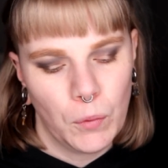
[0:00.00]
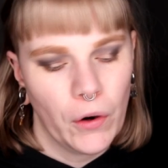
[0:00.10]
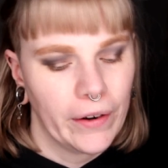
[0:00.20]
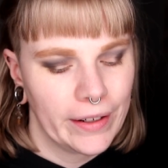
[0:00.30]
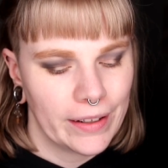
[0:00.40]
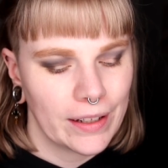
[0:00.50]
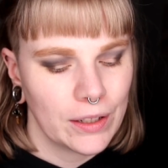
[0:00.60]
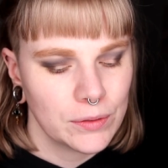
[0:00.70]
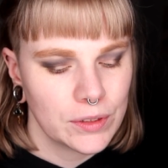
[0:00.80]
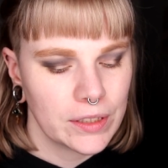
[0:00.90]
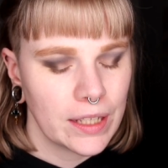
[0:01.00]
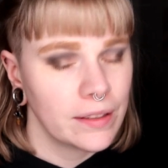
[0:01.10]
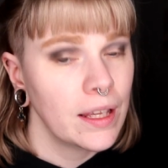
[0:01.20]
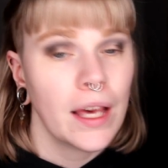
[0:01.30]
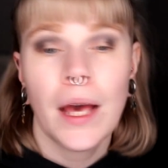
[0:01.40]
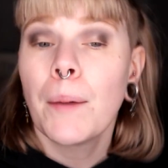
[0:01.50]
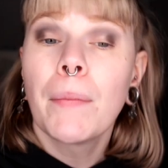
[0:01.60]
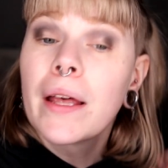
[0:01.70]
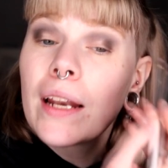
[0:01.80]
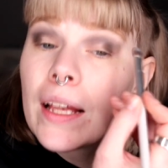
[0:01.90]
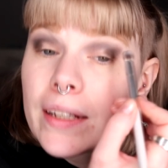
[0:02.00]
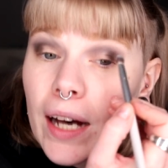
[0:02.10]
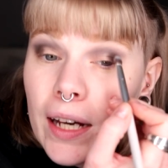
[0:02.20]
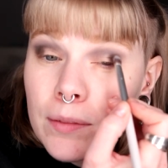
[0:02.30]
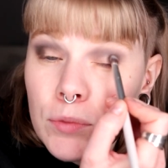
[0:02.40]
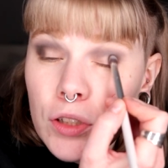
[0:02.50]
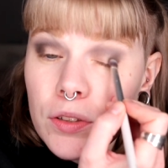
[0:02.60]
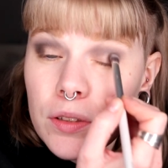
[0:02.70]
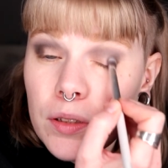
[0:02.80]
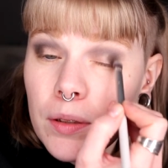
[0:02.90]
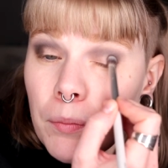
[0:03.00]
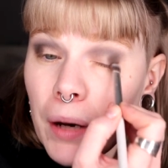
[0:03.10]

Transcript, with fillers: more that I'm going to get, but like I'm not uh,